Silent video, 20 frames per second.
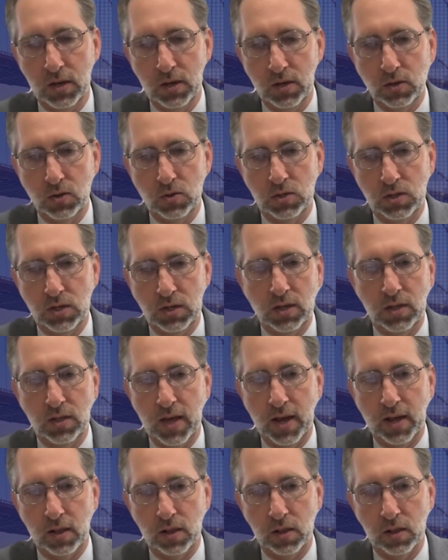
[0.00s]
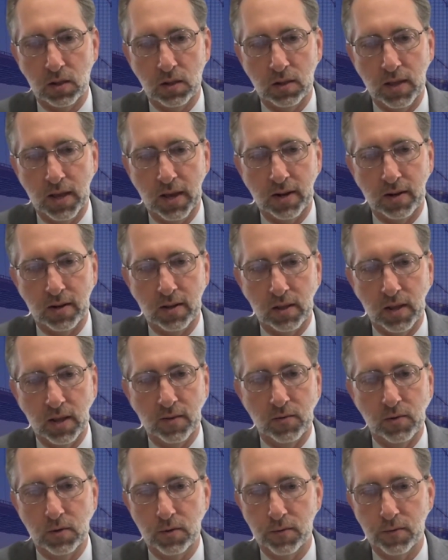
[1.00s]
You see that
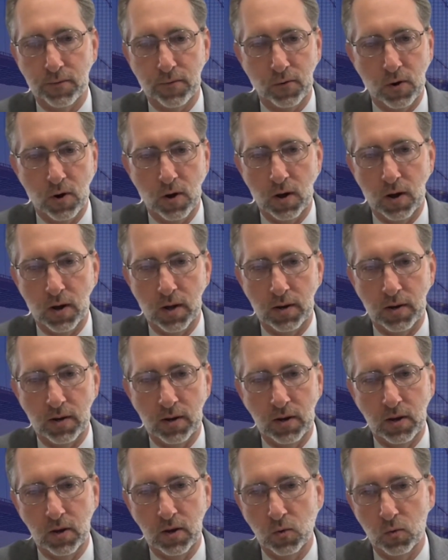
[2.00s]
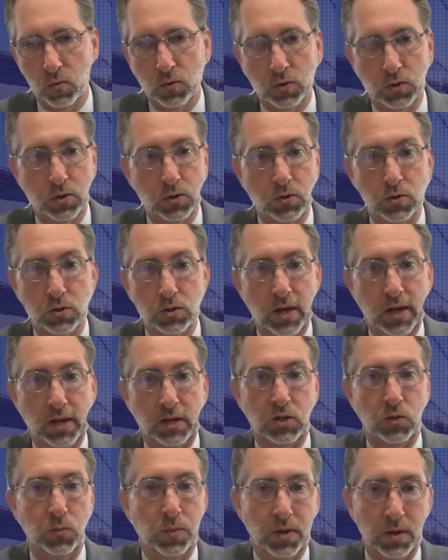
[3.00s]
level of fraud reduced
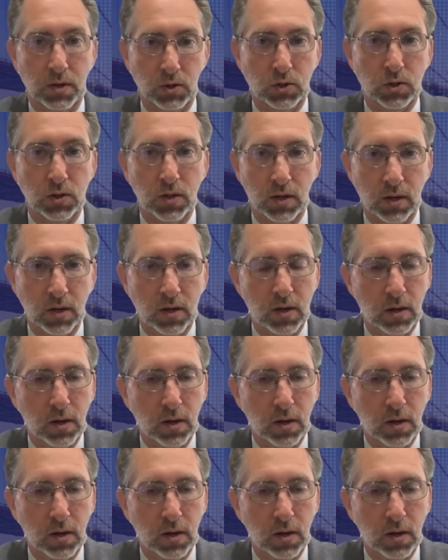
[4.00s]
exponentially